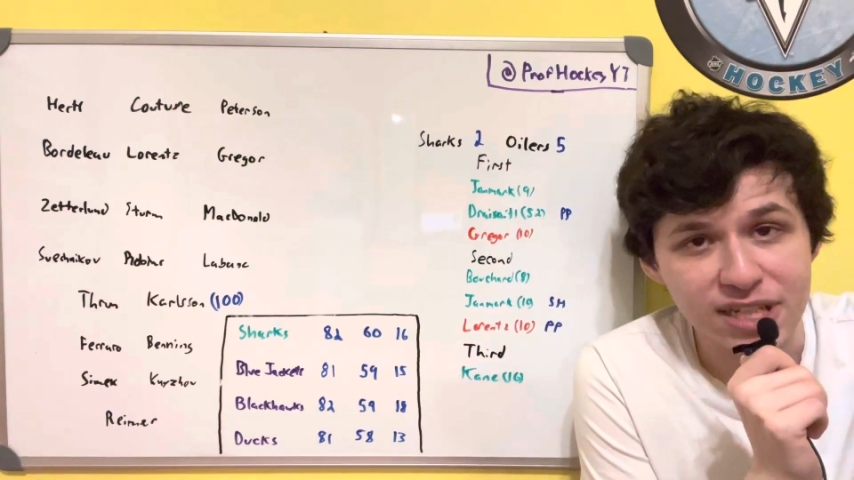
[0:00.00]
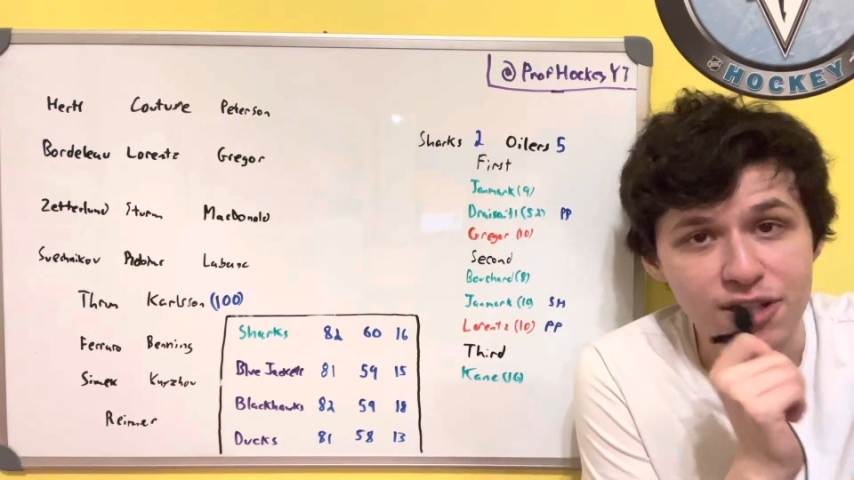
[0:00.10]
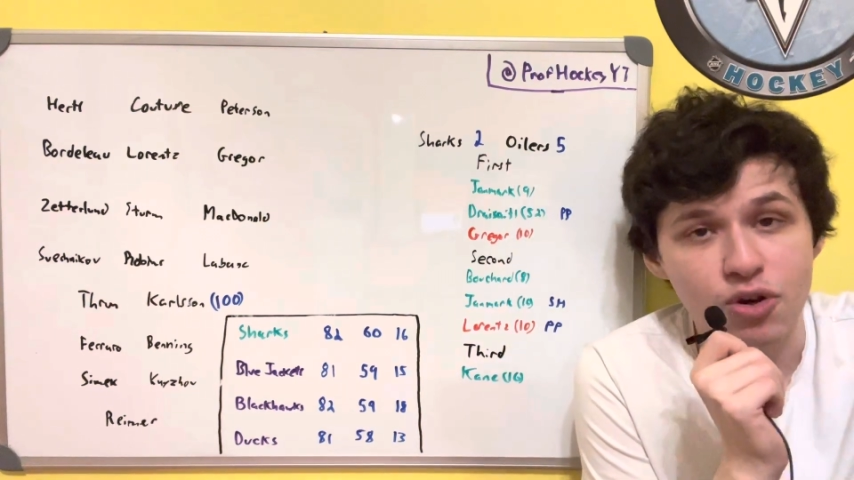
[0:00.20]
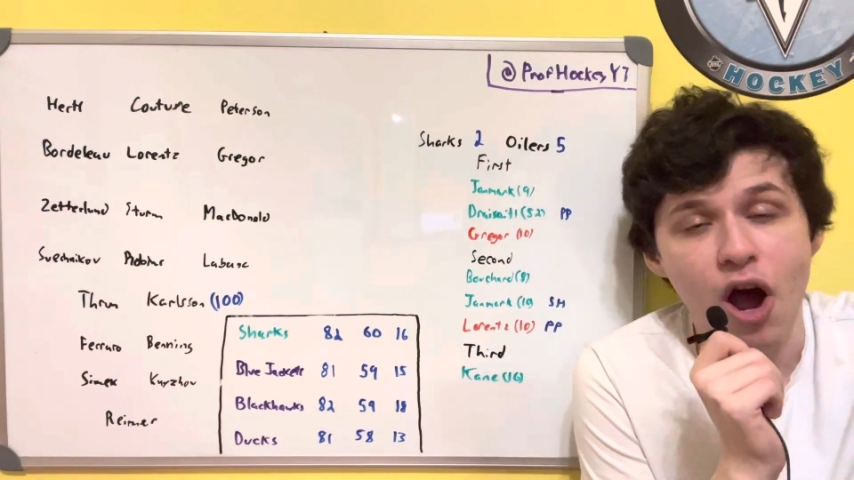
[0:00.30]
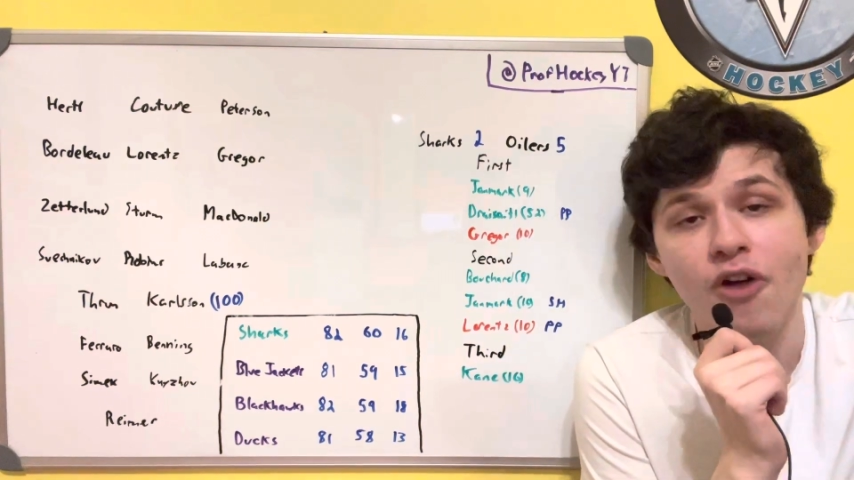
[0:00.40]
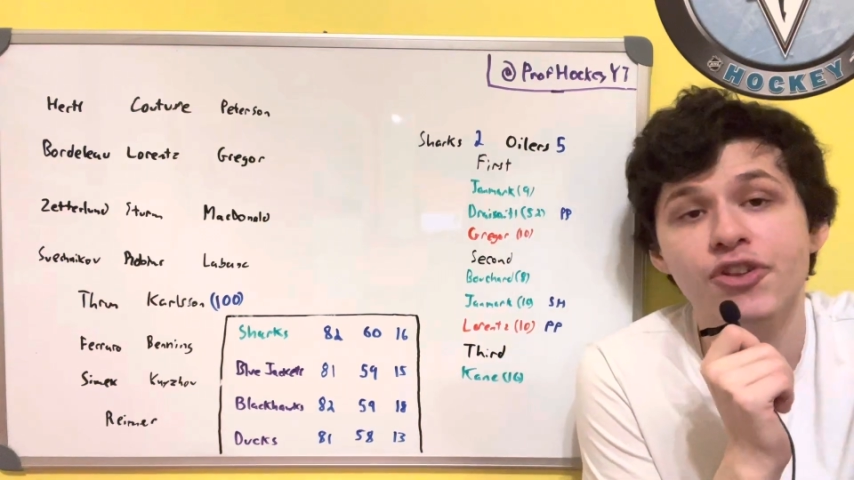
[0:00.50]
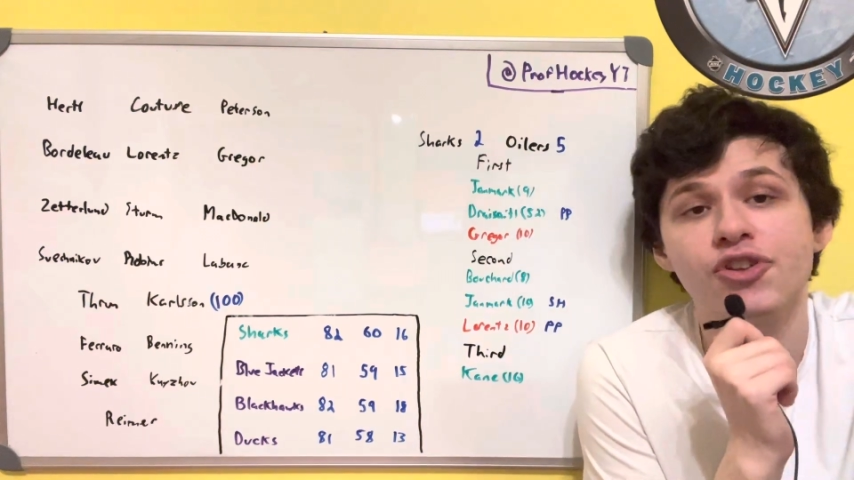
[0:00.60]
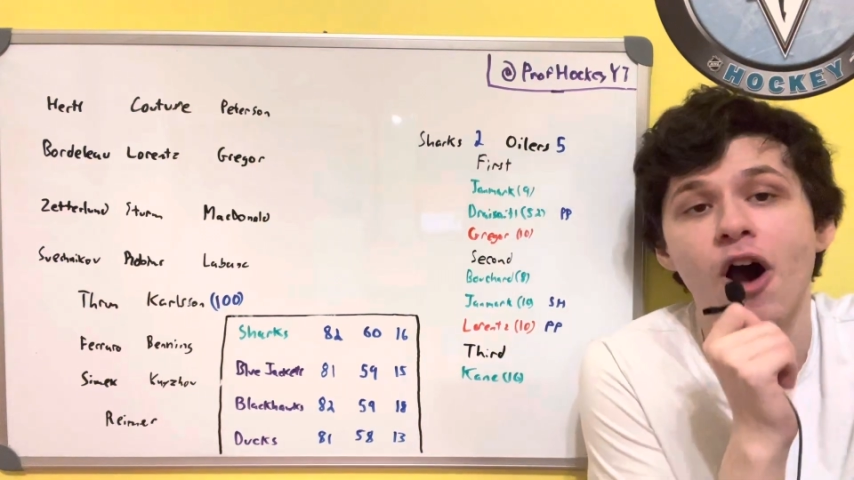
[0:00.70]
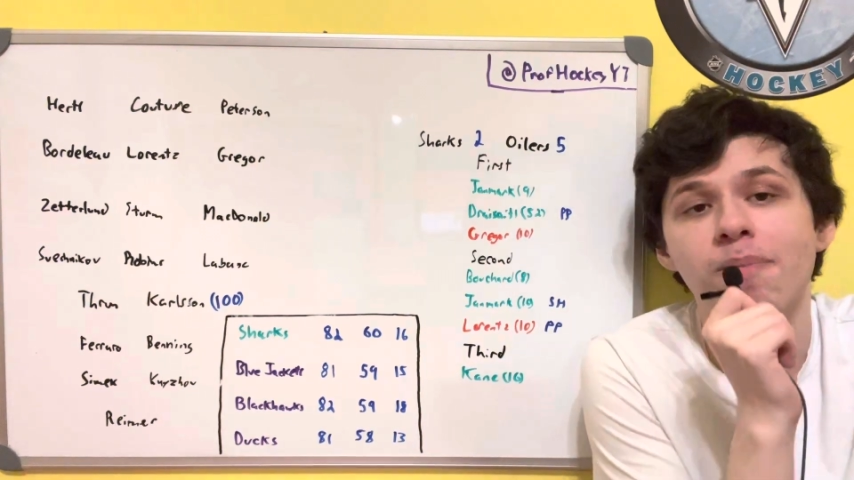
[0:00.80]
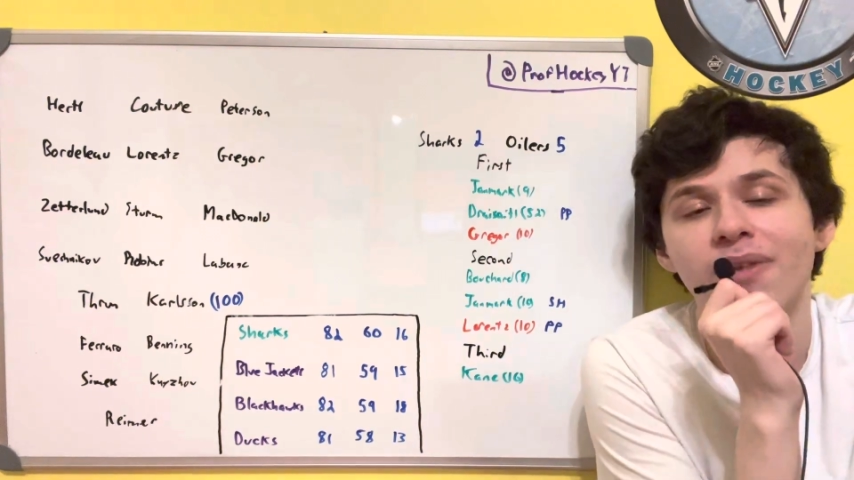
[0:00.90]
here on the
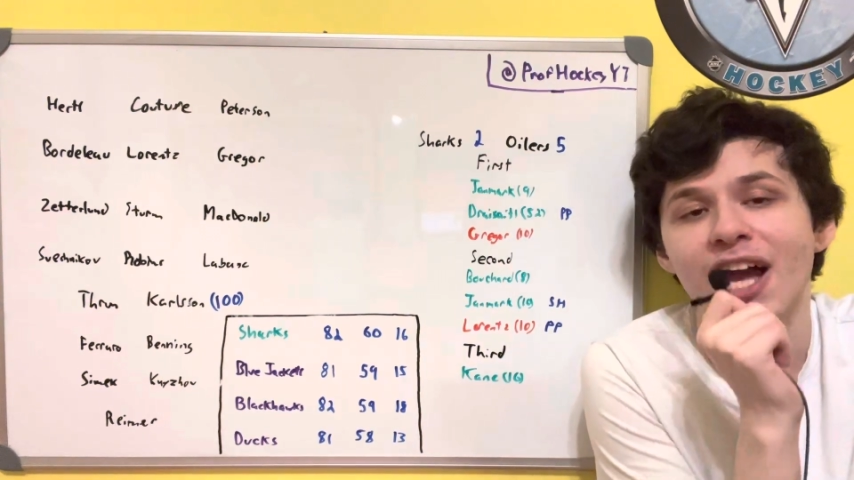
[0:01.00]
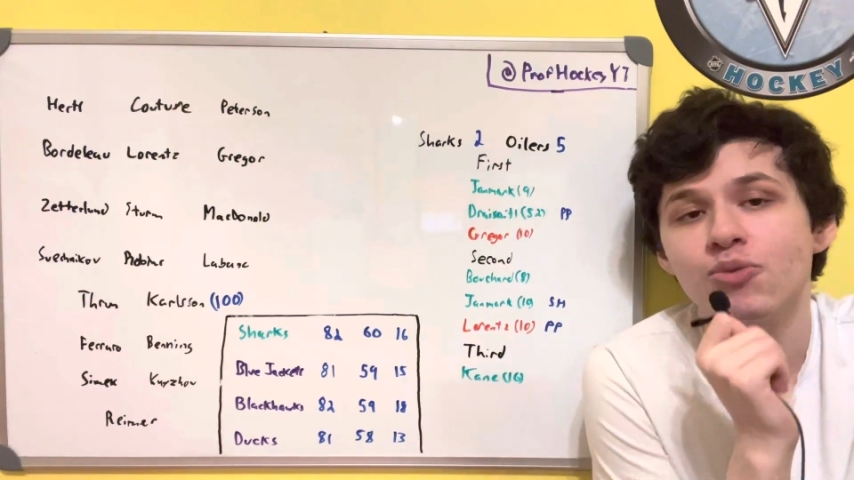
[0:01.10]
top line,